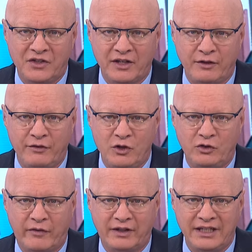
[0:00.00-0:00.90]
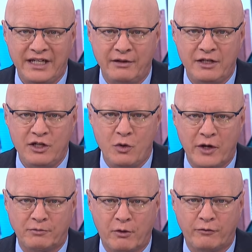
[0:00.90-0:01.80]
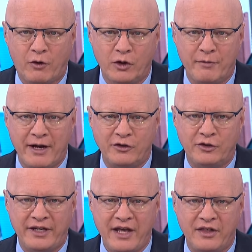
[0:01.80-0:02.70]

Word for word: Let's get the views of a leading U.S. portfolio manager.